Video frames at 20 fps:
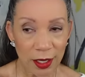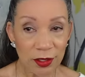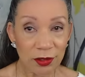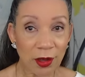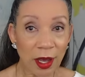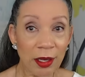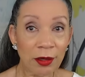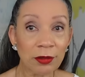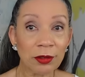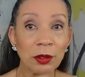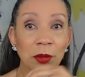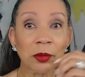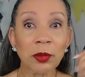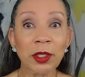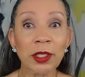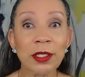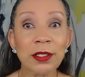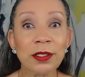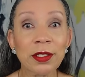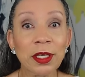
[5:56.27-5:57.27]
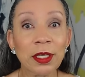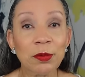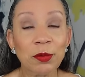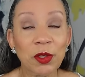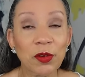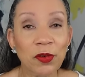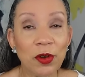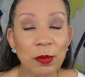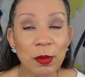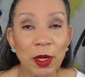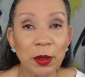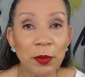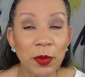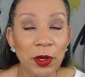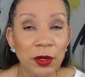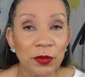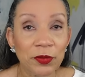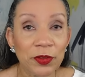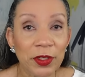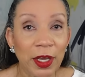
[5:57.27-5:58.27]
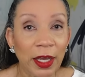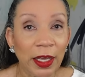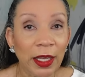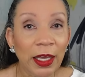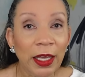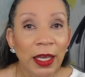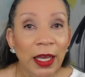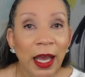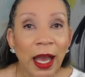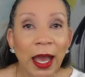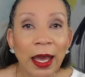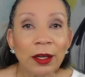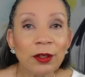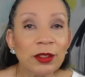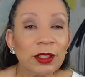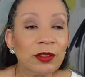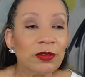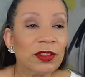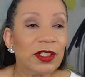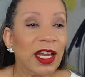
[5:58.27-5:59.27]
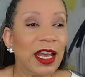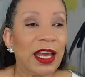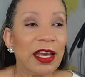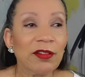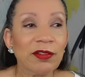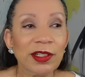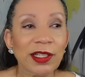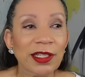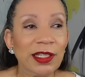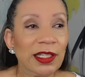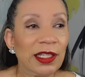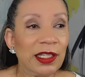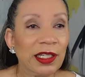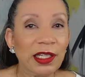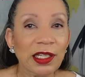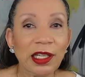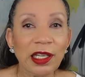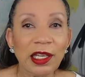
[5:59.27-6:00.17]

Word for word: So I don't know what he's getting me for my birthday. I don't even have any